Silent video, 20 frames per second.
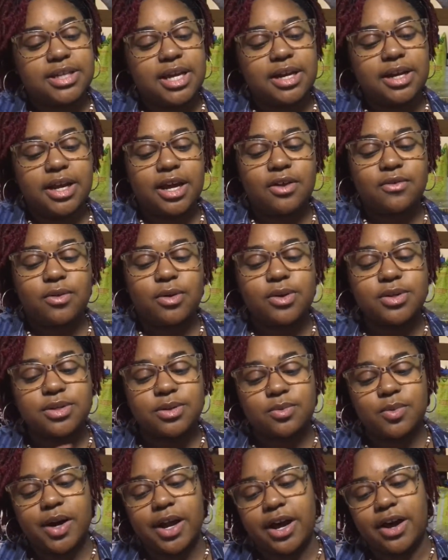Sunday rolls
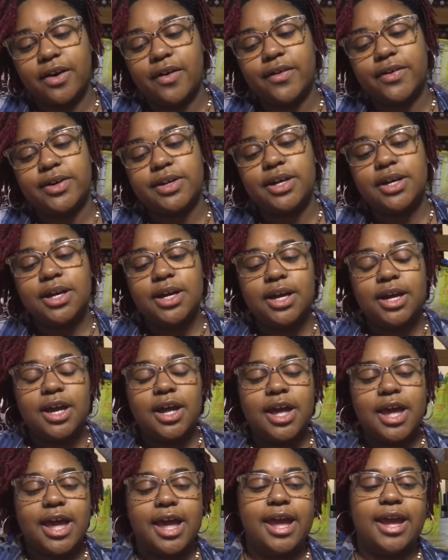around,
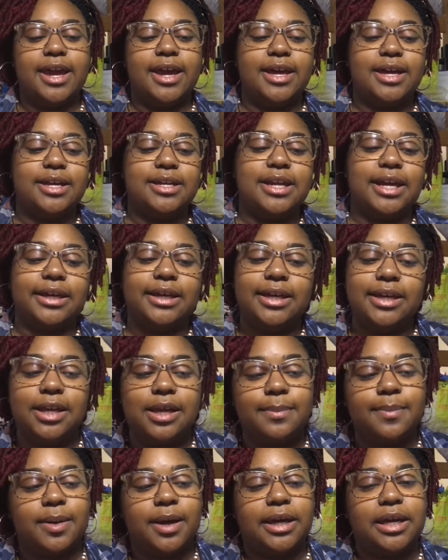and I get
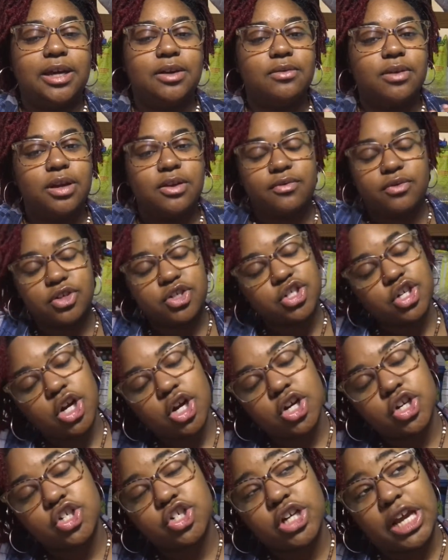up, I get ready for
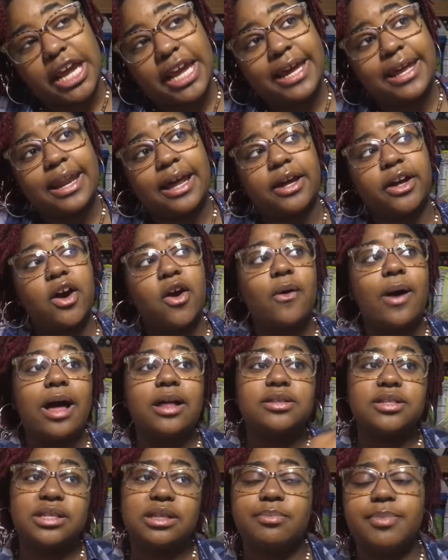church, and I go
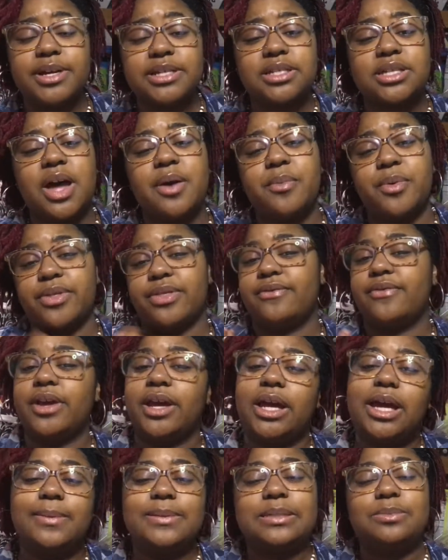out to the bus stop where the
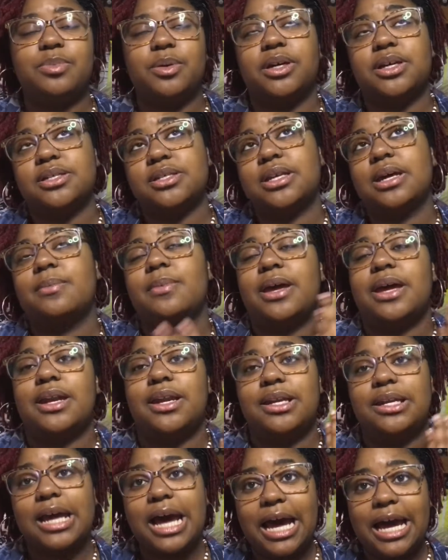van comes to pick us up
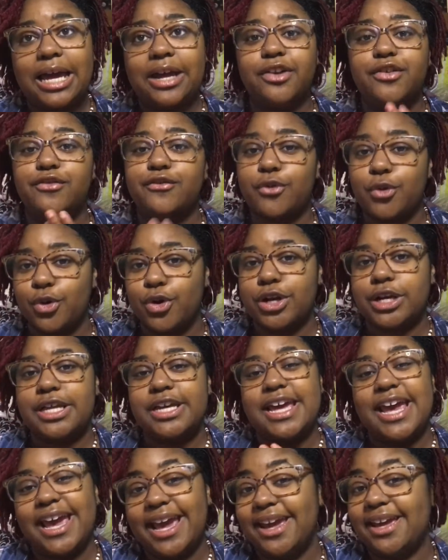at
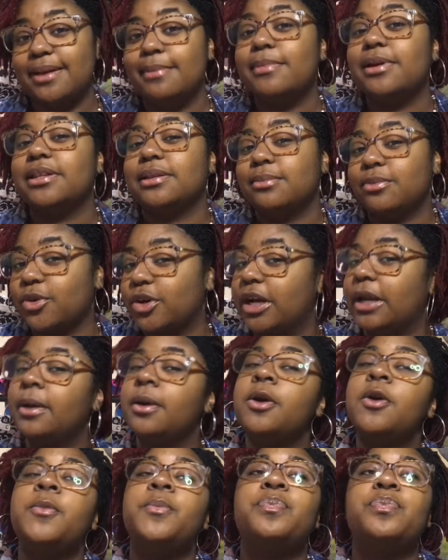9:40 a.m. in the morning.
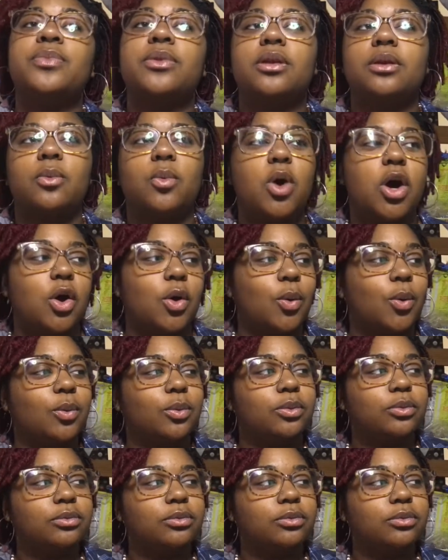Whoa.